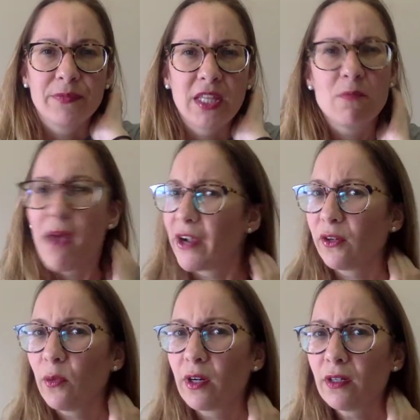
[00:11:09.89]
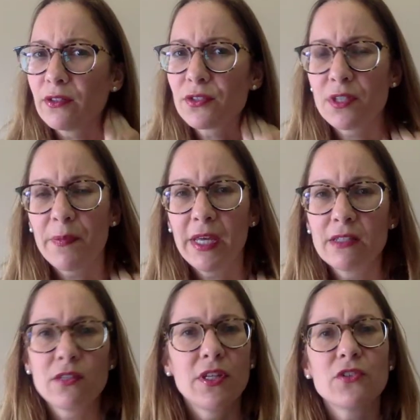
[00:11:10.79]
I think migrant workers or something.
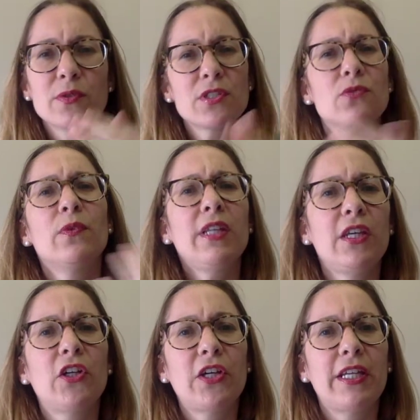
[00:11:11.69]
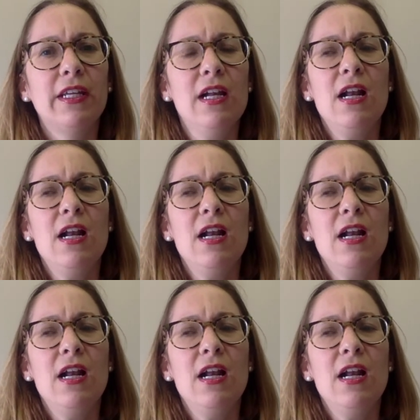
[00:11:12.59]
So there was just really good.